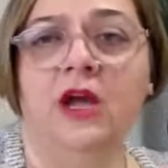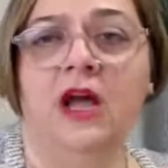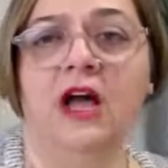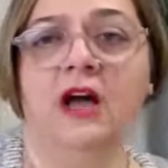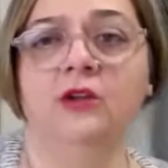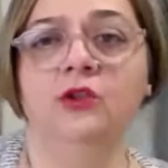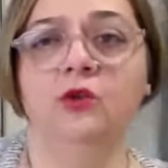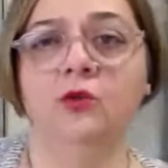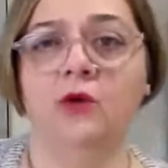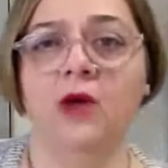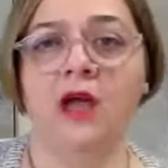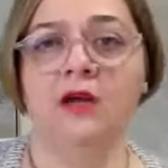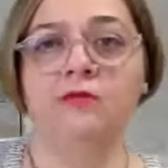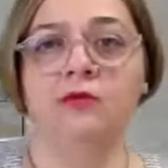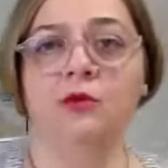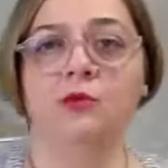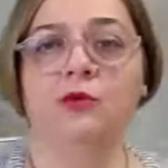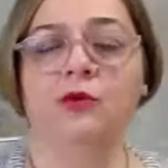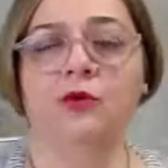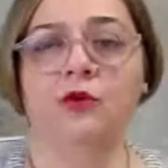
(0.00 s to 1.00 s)
How do I
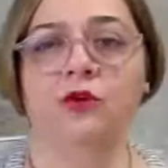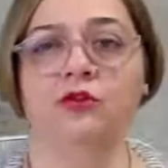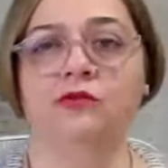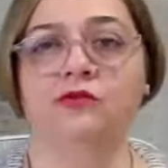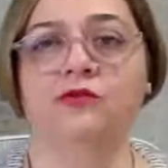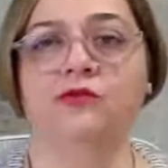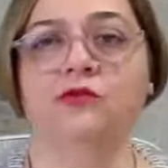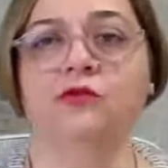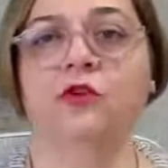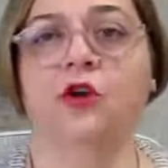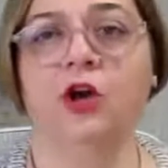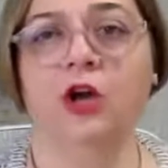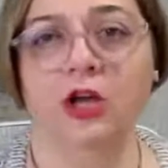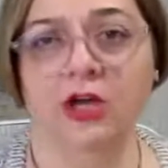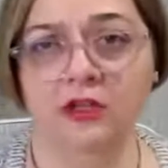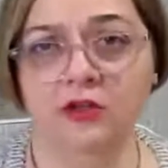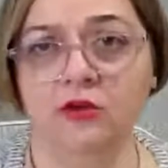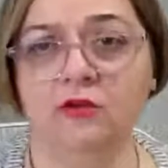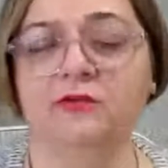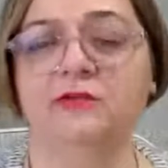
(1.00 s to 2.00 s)
report
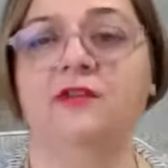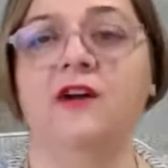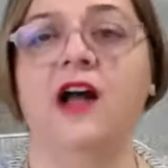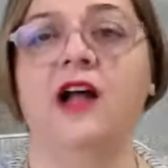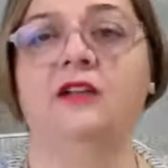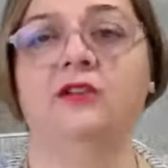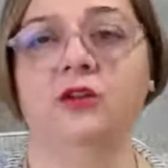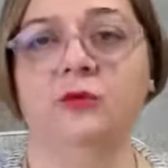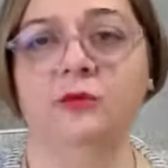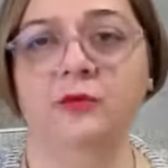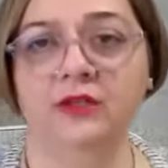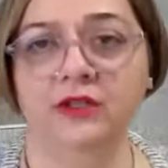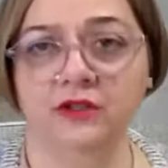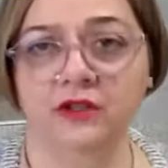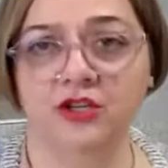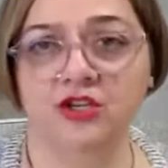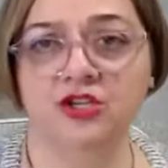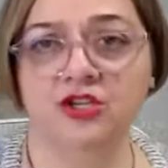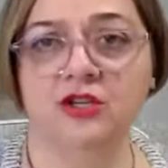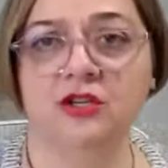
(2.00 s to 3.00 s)
fraud? You filed a
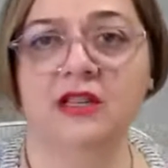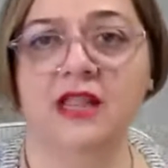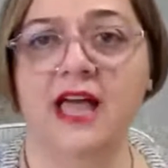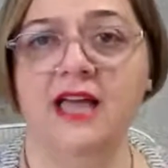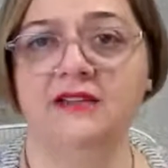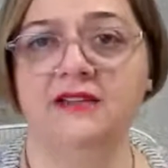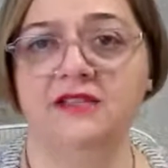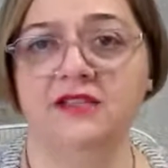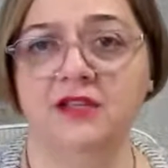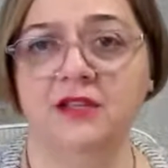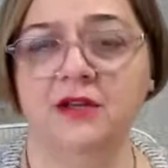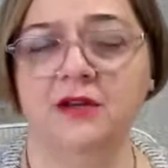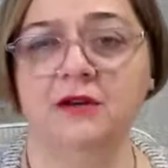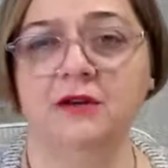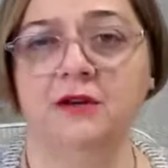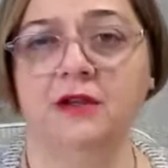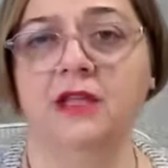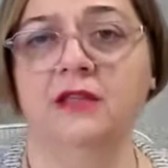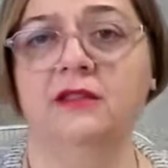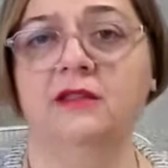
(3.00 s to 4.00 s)
petition last
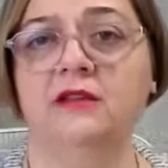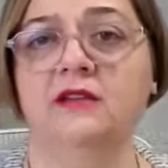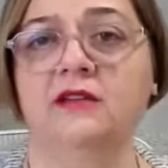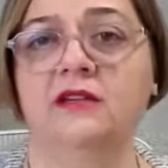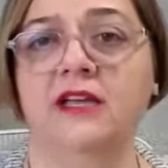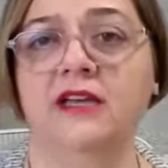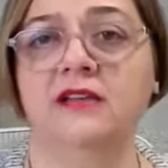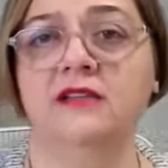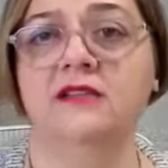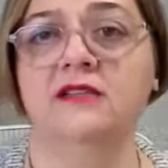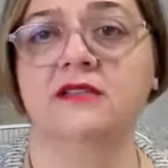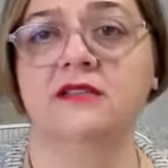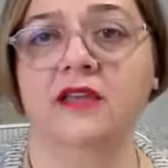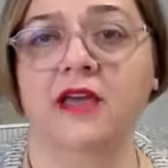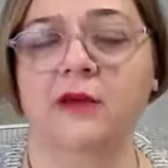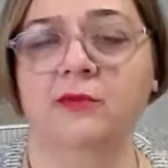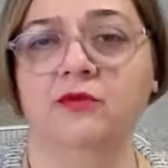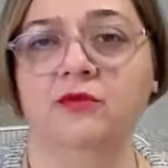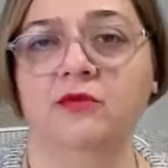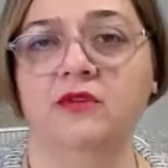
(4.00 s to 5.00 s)
year, and the next
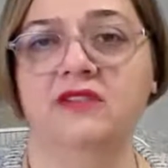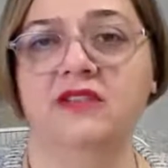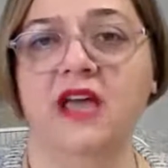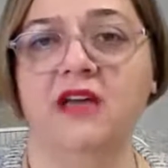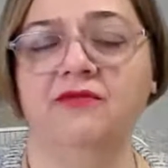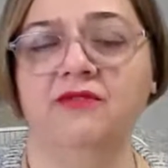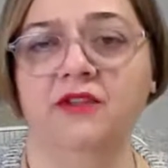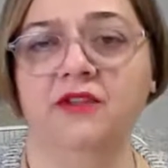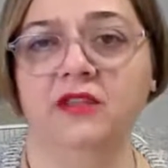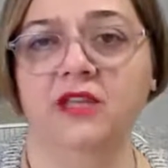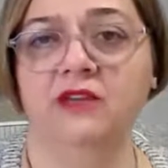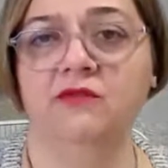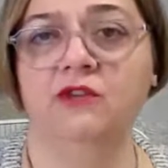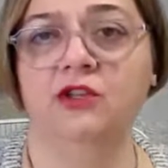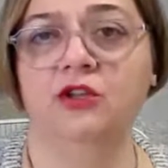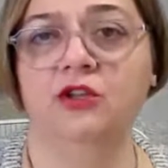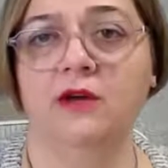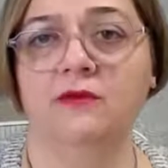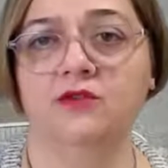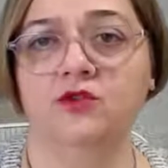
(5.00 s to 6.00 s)
step was
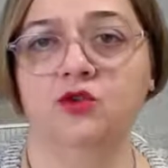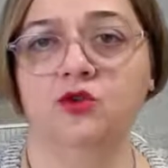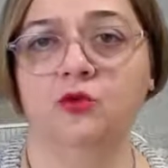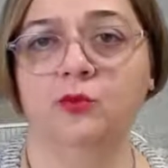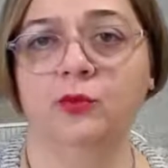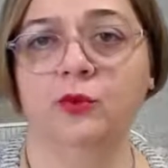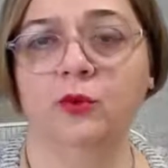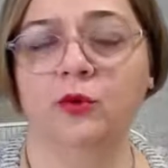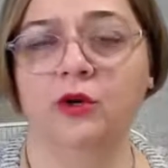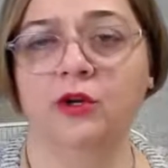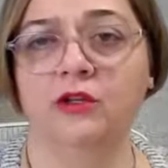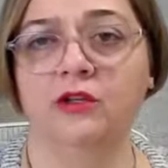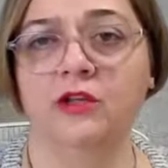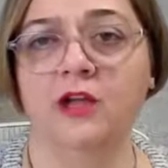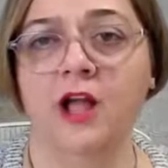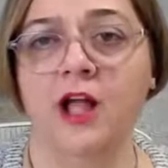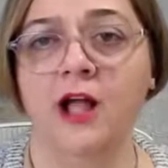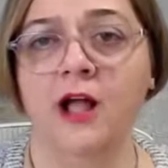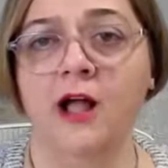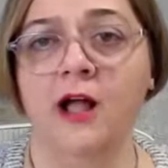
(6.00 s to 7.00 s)
affidavit of support.
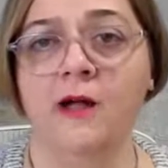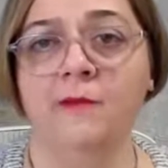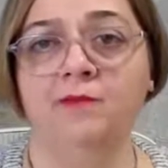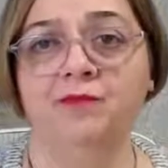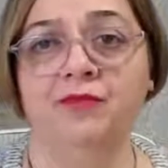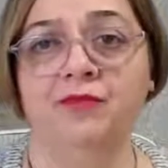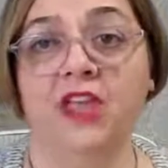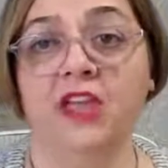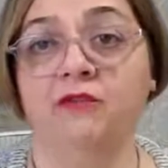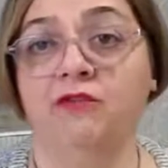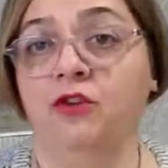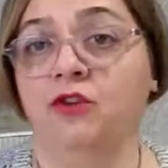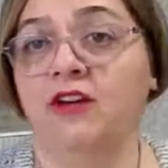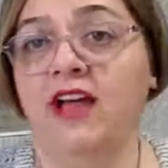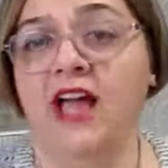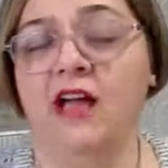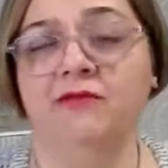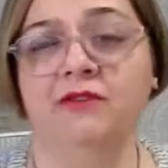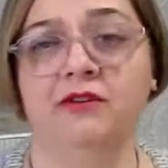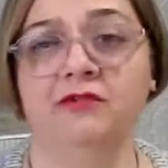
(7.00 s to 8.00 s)
If you
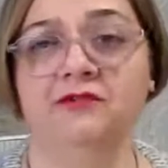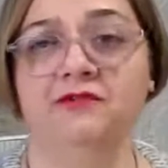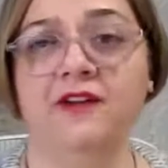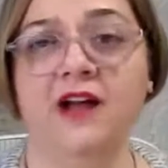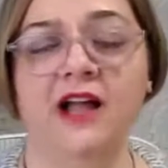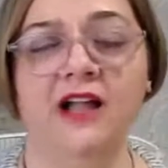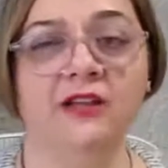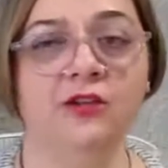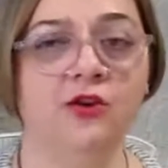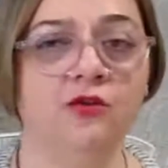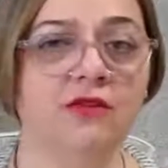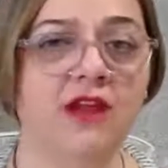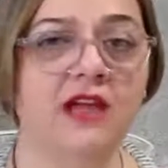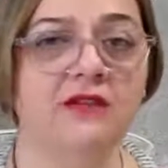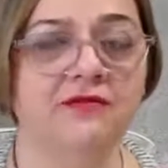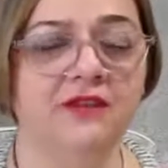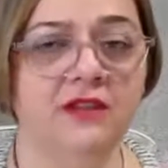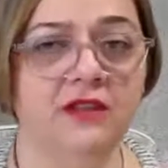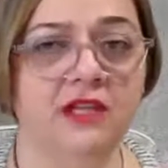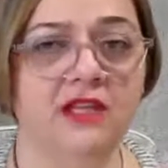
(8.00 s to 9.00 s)
haven't filed your
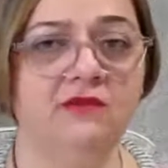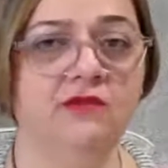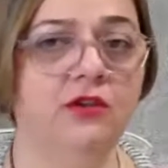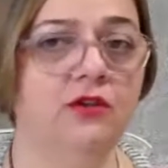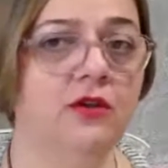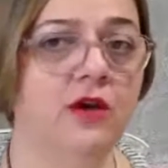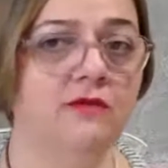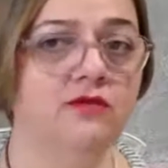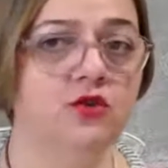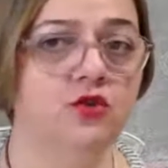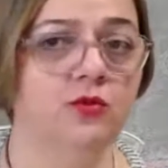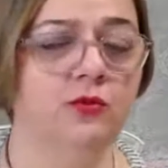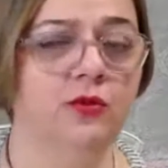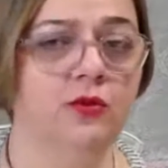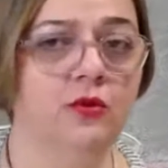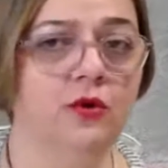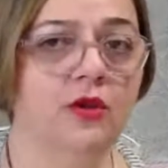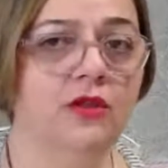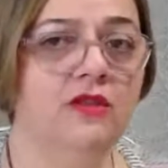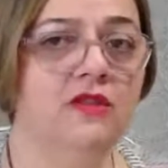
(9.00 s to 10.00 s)
affidavit of
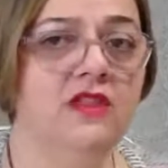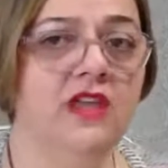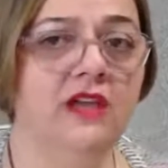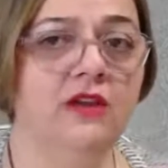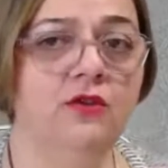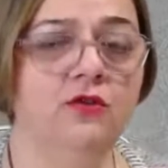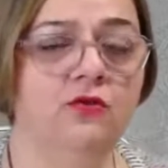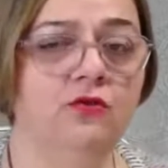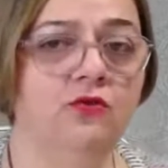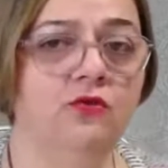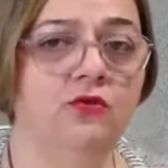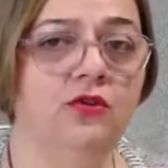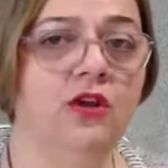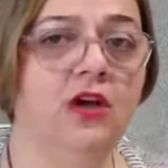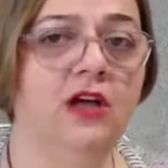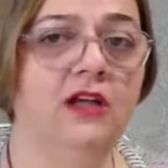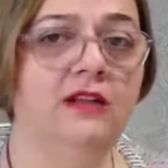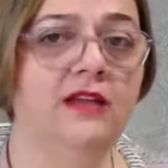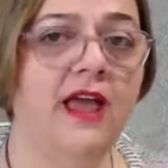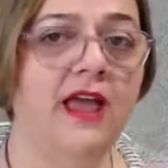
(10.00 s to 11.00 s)
support, then you do
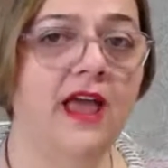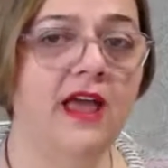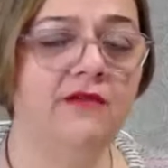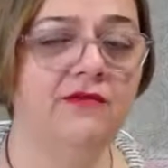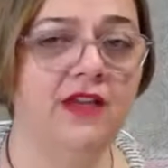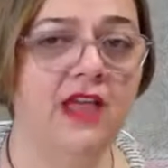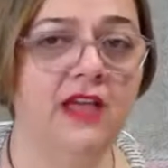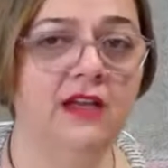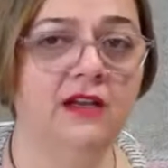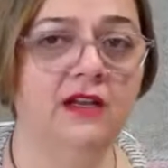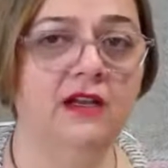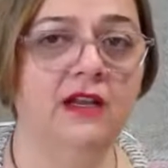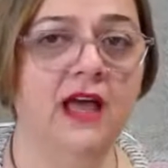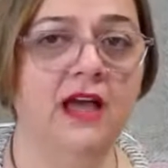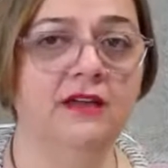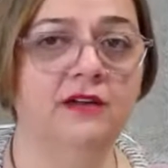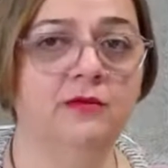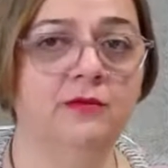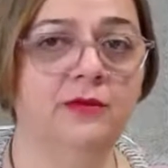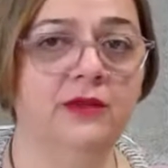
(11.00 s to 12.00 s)
not have any
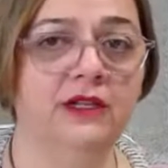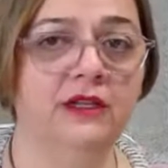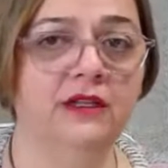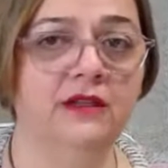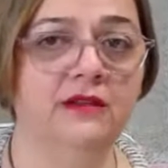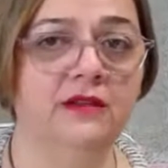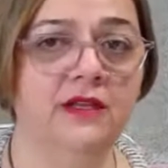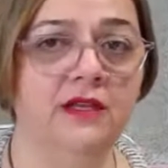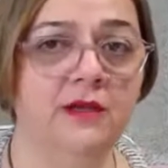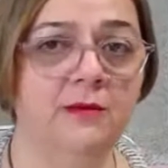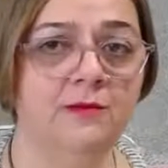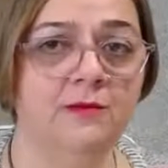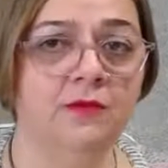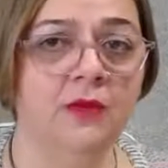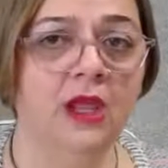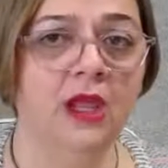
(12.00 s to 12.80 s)
liability.